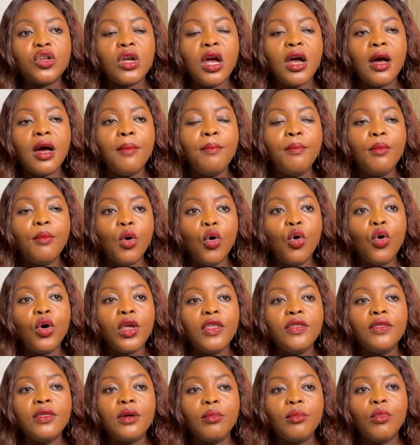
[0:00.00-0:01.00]
more
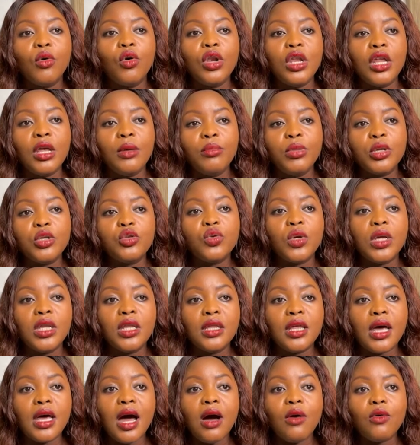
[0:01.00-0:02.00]
in the morning between
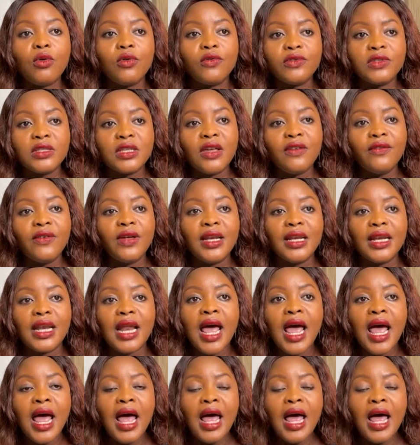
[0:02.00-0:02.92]
the hour of 7